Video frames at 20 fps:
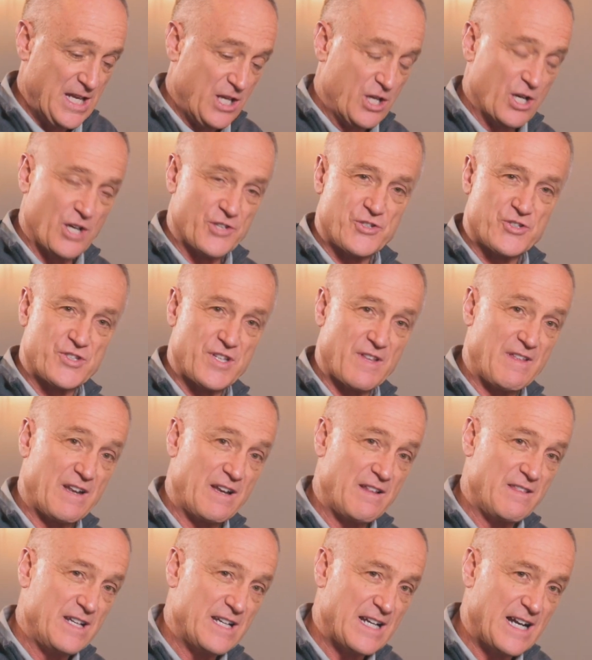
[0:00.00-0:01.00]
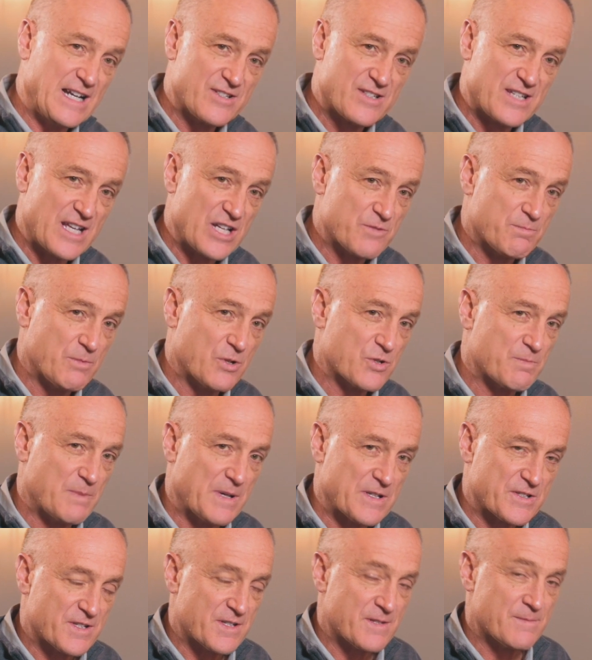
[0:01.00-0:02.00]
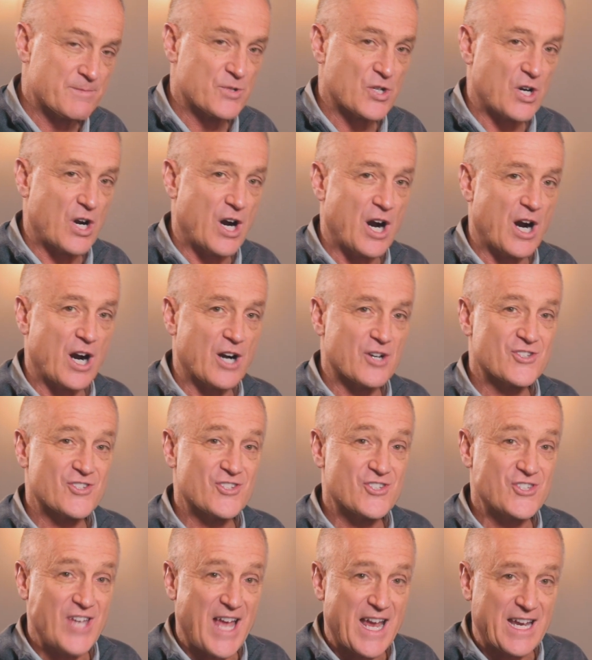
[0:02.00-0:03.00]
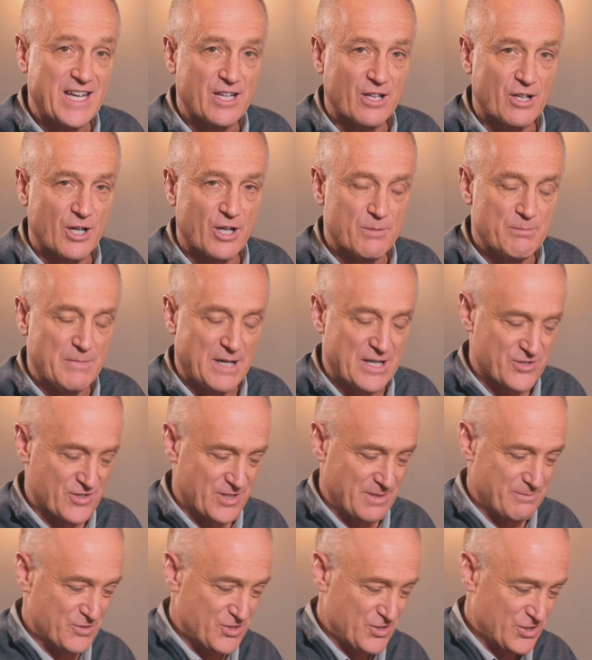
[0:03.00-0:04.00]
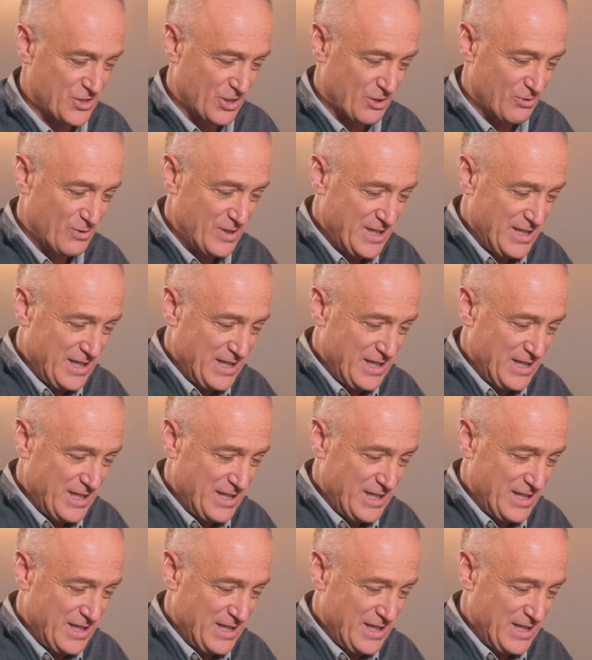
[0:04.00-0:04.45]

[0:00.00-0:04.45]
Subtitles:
He also said that in the United States, most Muslims are secular Muslims. So,